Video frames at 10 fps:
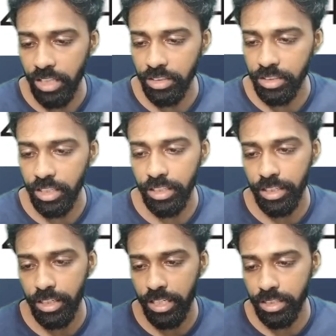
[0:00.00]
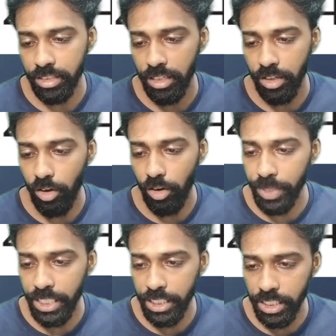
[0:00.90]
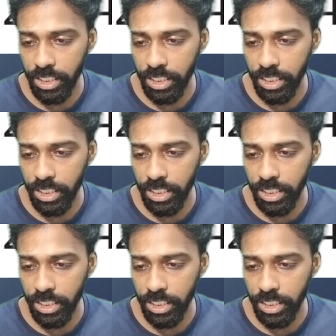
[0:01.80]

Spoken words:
It's an international competition,